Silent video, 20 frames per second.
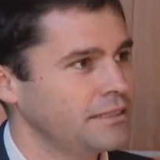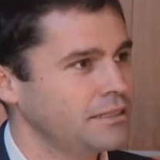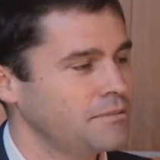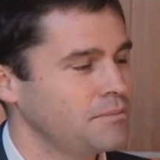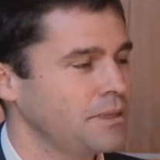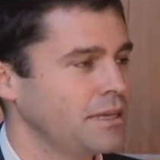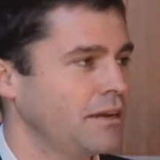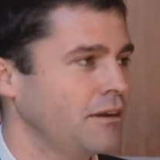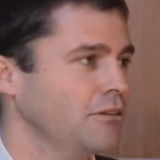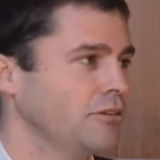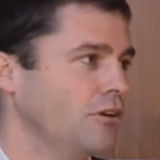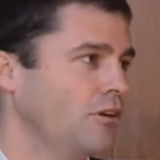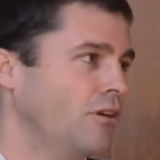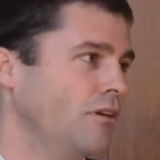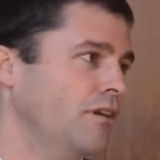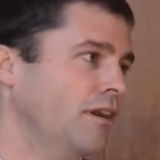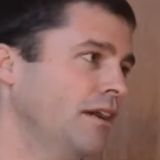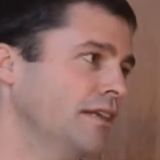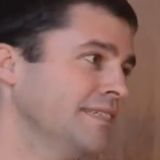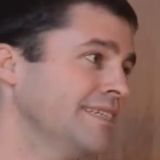to be able
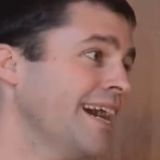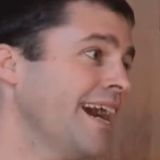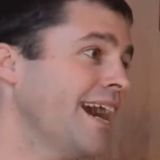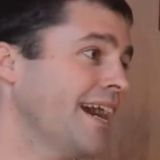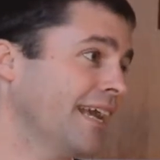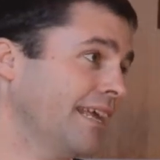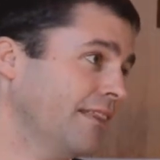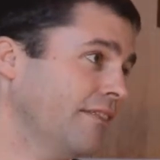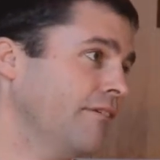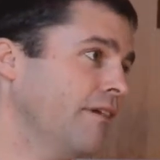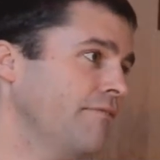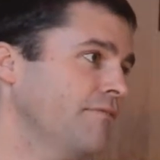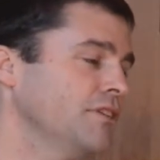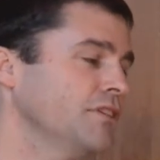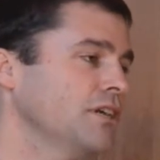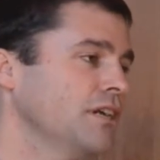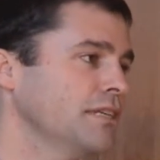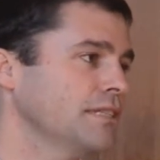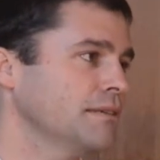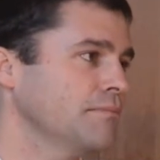to target their
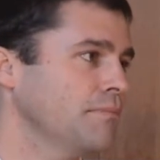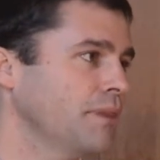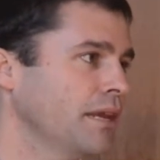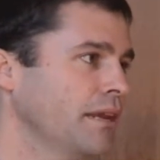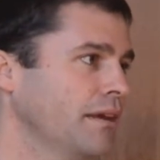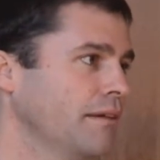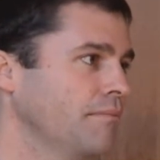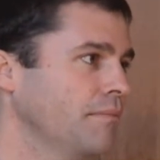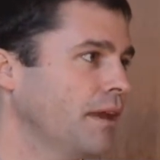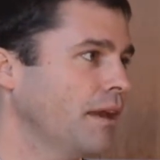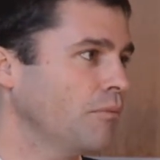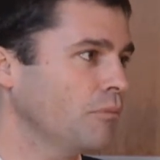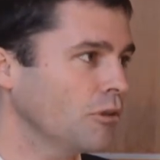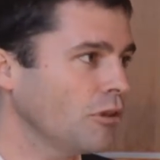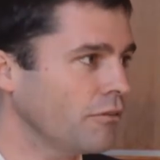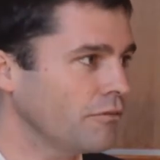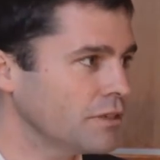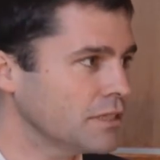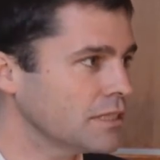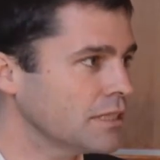advertising better, and we'll
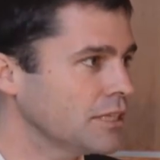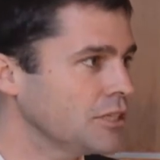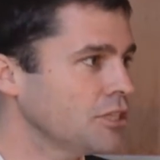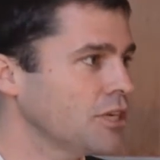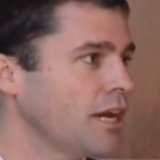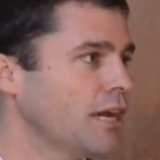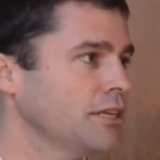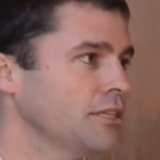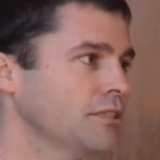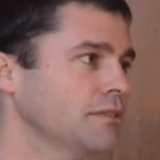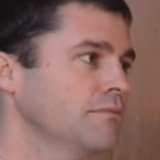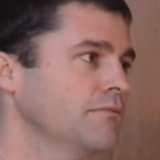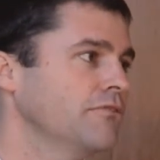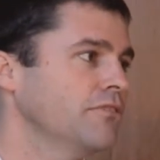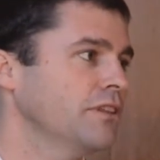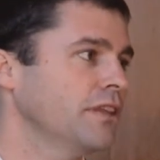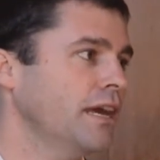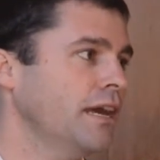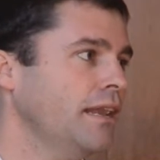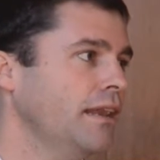obviously charge them
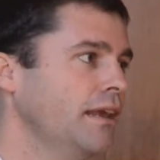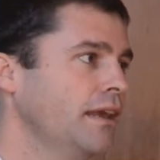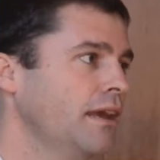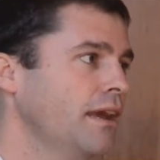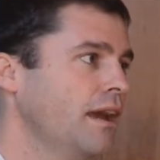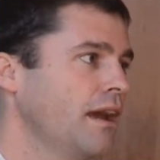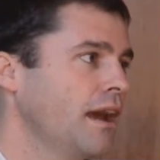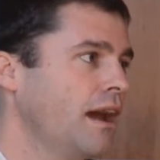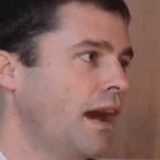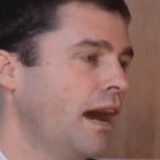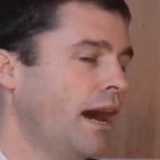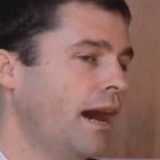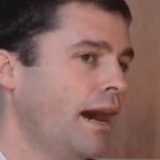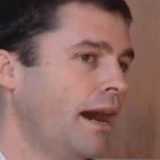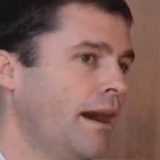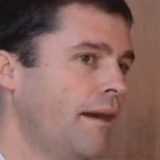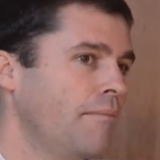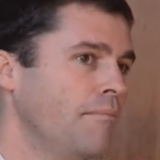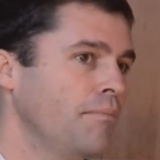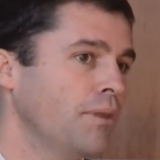for that.
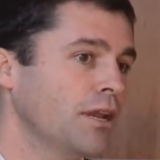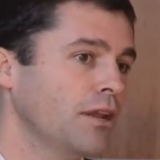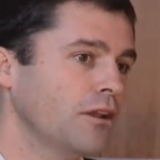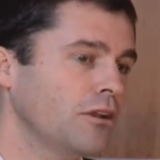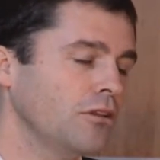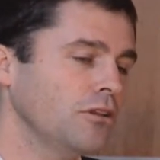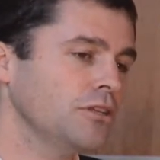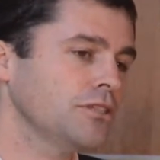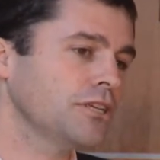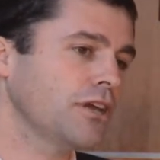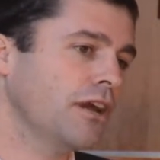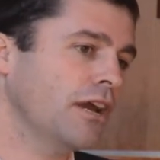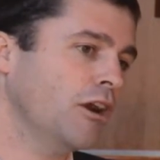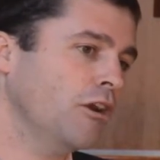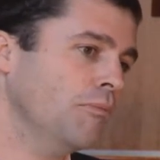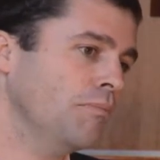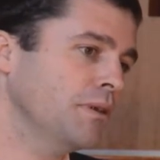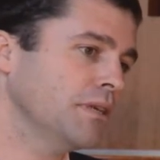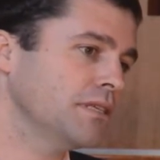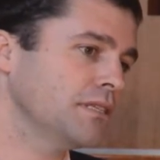But it'll also
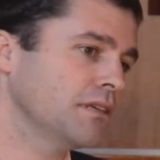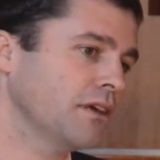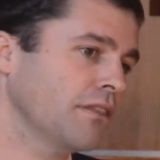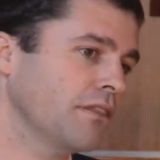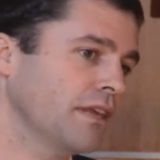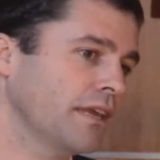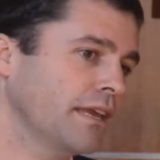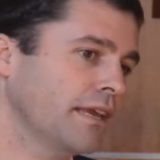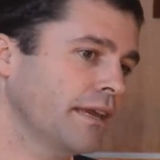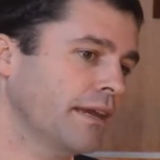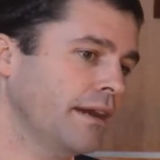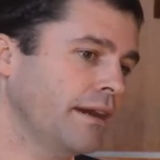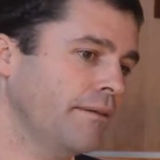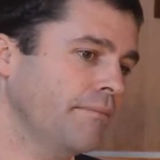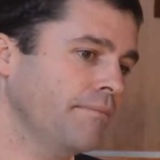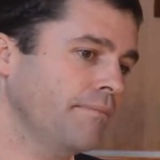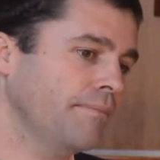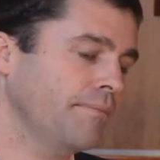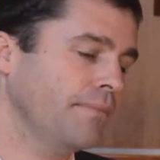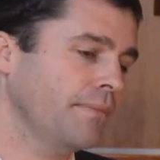help us, I think,
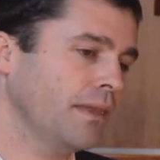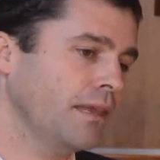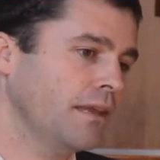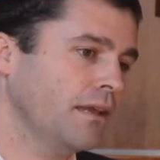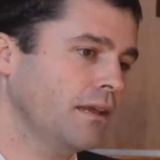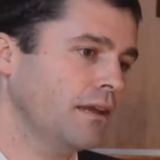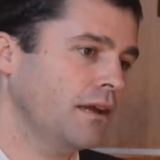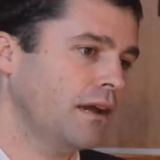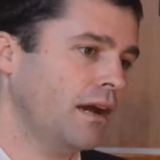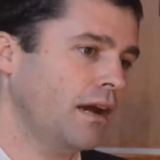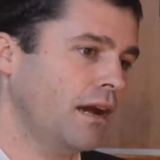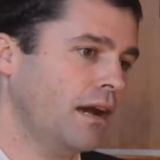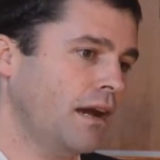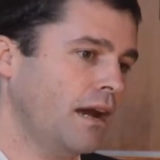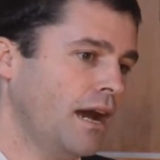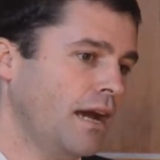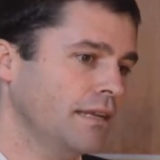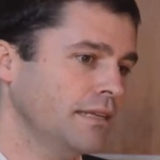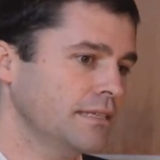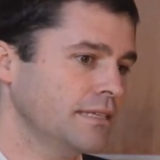
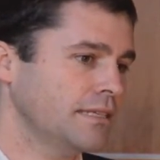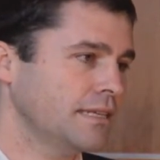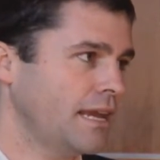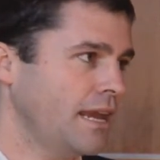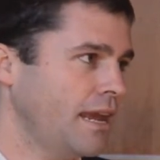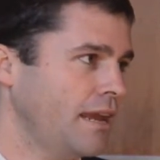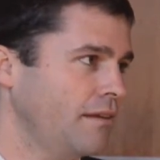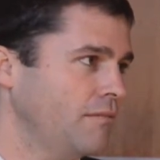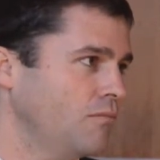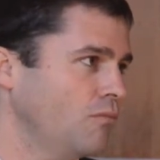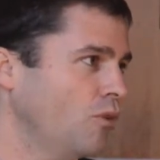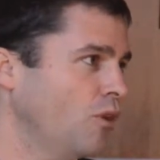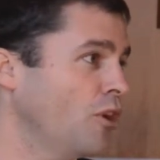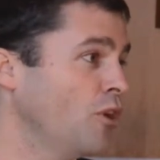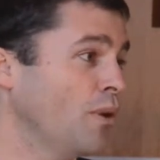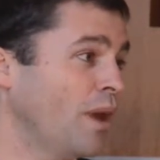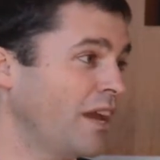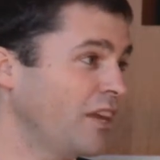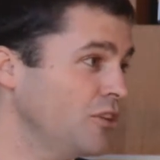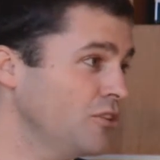understand
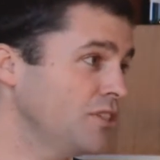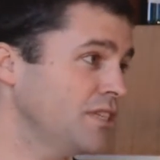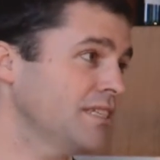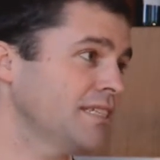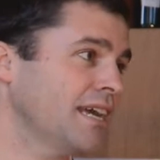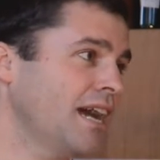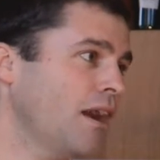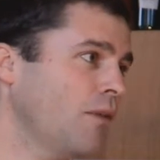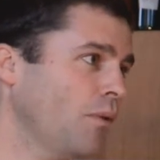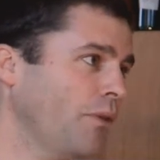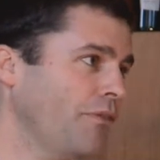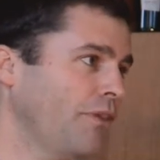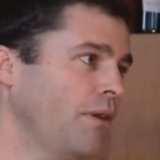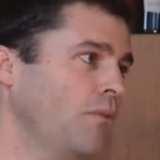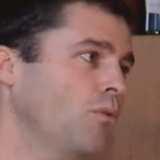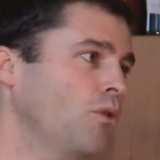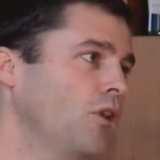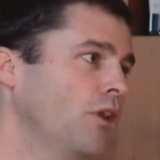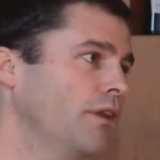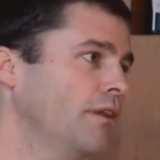who our users are, what they
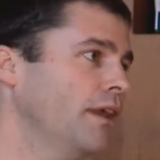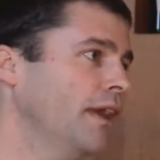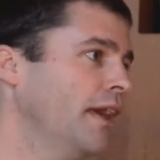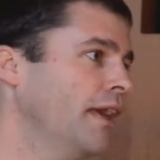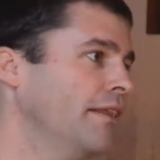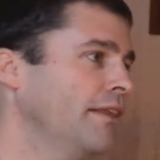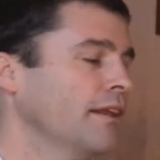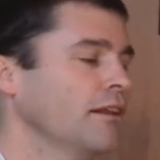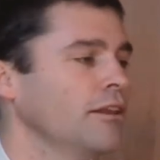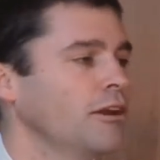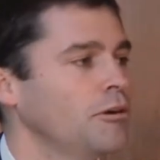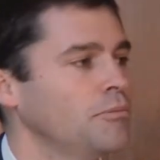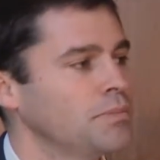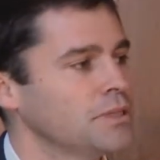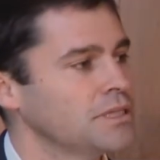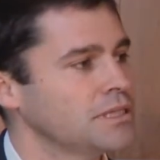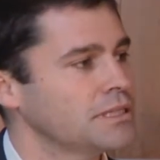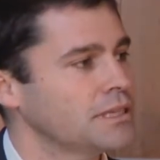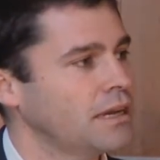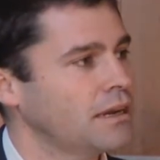want, and it'll help
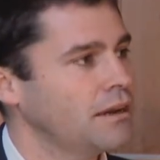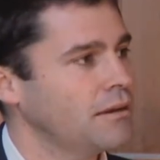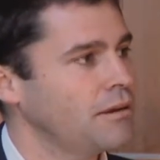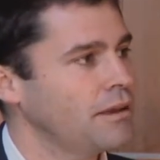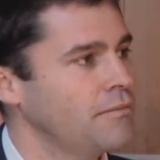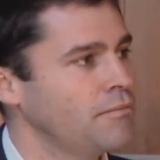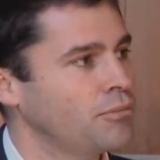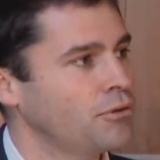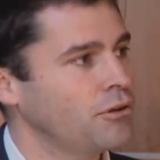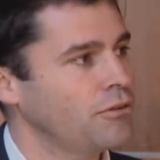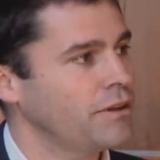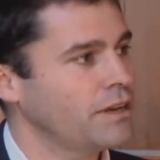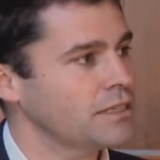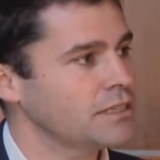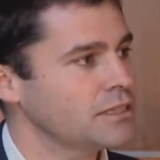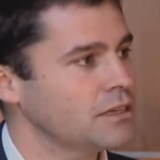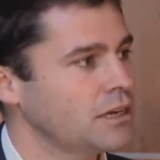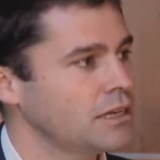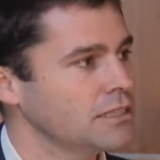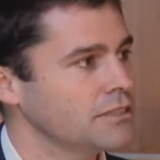us improve our
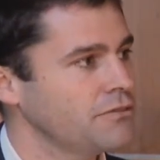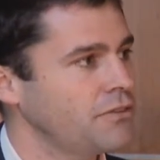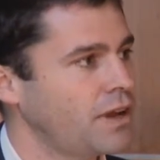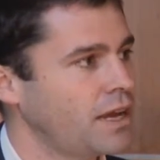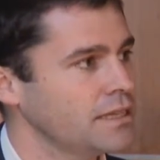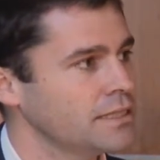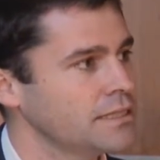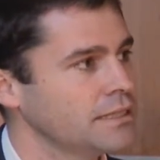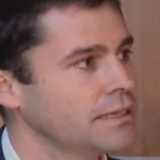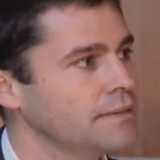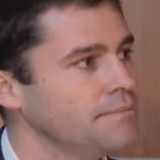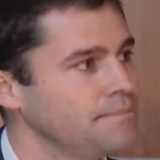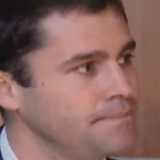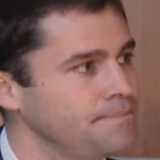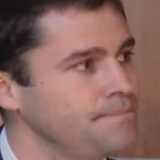sites faster.